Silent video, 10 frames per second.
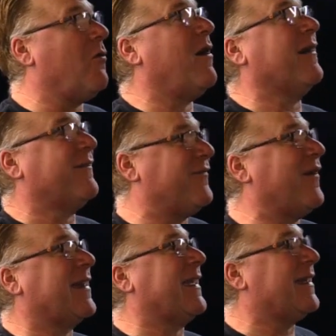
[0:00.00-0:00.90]
want to
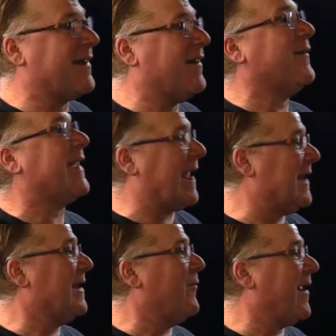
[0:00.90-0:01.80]
fucking go
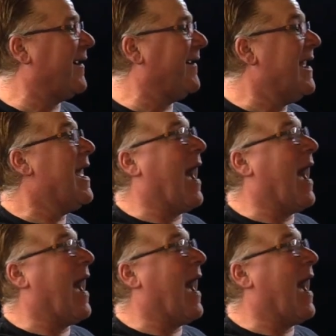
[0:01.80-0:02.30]
anywhere?